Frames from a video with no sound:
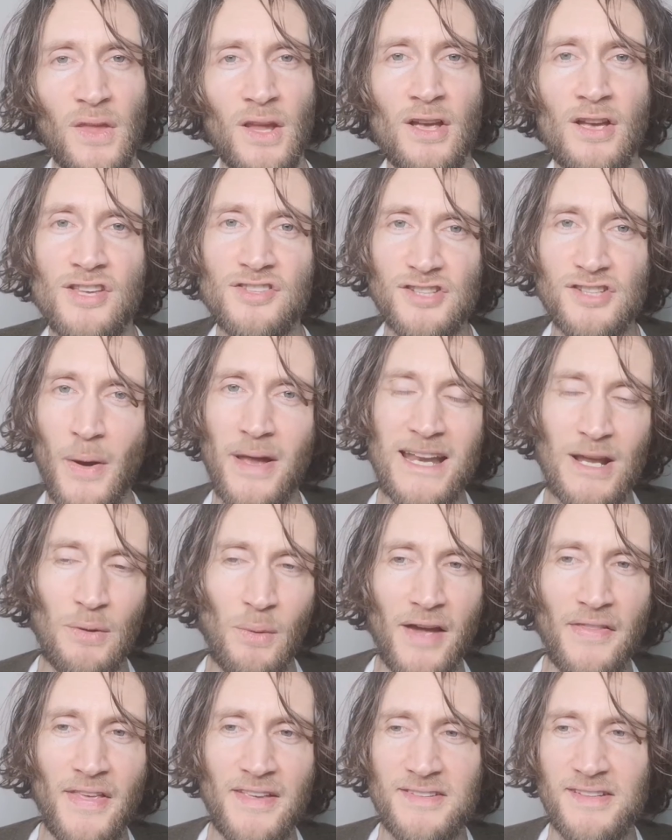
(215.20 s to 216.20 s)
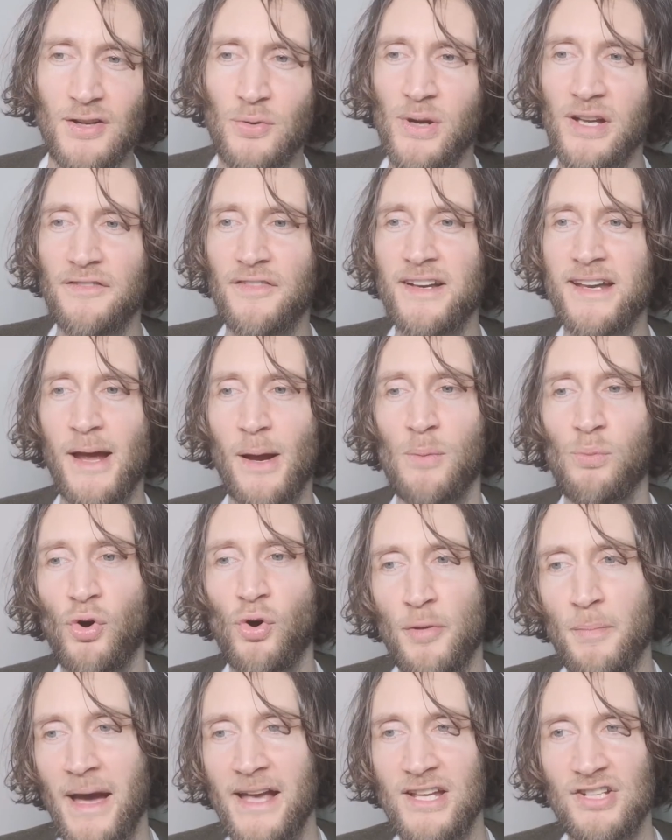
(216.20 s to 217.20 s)
So anyway, that's a quick video on what
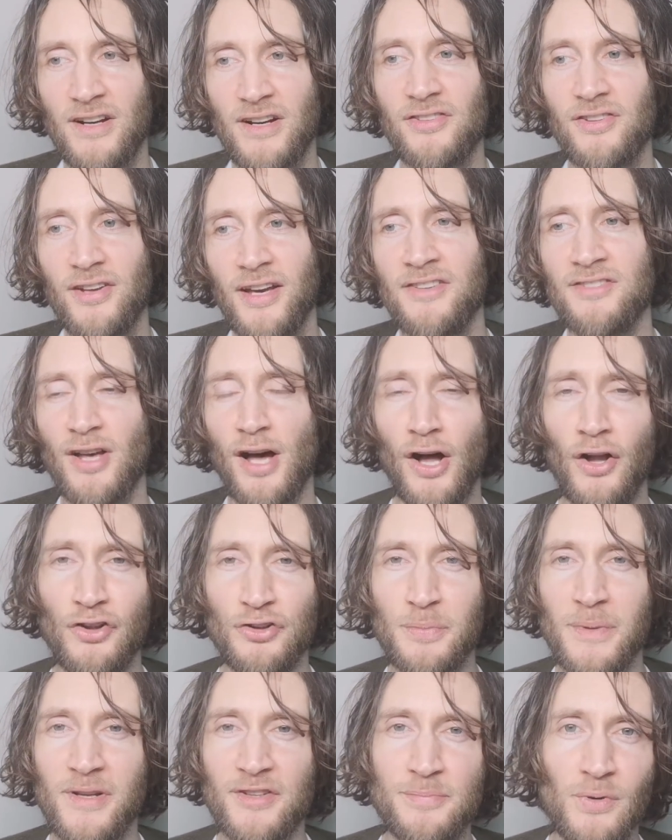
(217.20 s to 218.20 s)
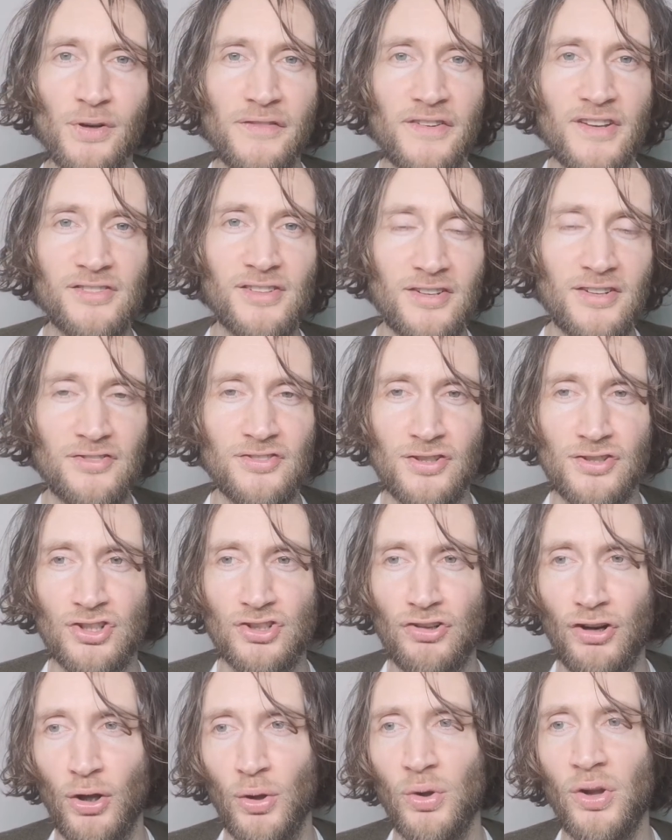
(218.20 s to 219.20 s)
the Matrix is. Ultimately, as Morpheus said, it's
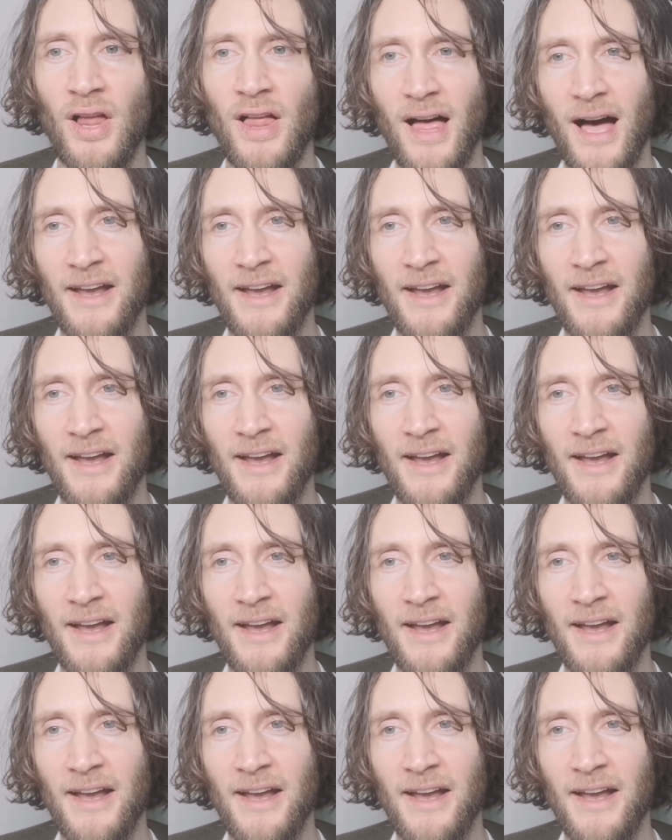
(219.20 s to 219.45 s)
control.